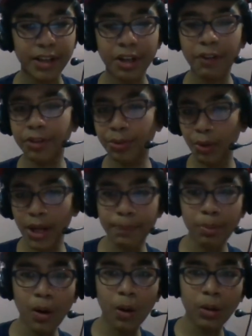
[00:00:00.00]
You have a 3
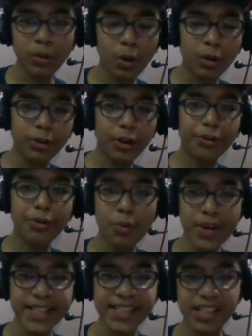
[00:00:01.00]
pawn on your
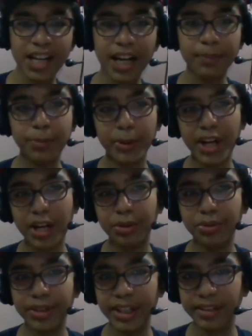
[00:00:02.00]
queen side, but I
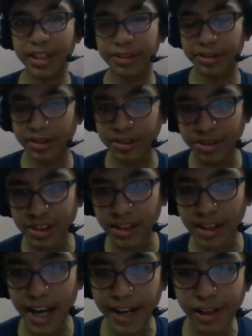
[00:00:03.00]
don't think that's
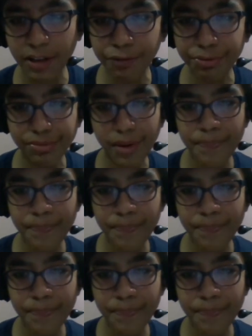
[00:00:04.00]
still enough.